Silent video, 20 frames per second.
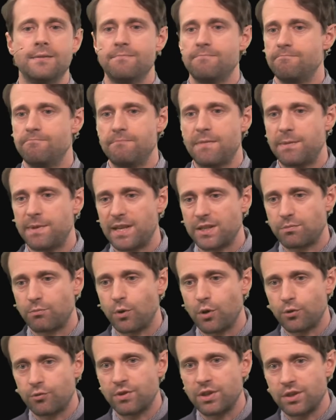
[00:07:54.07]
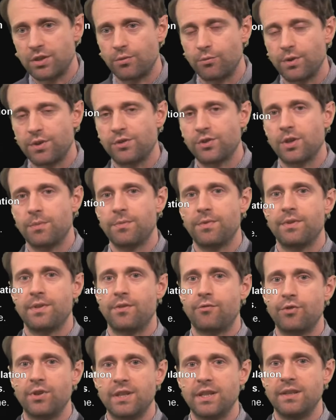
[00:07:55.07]
maybe a small region with some
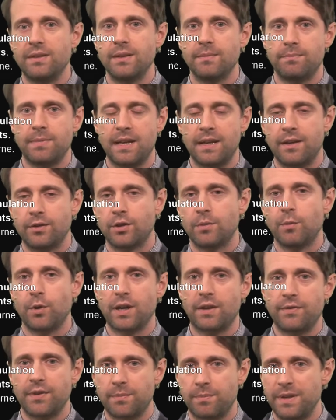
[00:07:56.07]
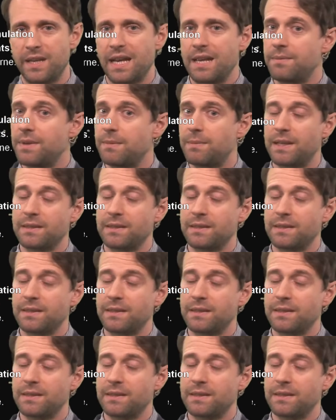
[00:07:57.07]
3D tomographic PIV.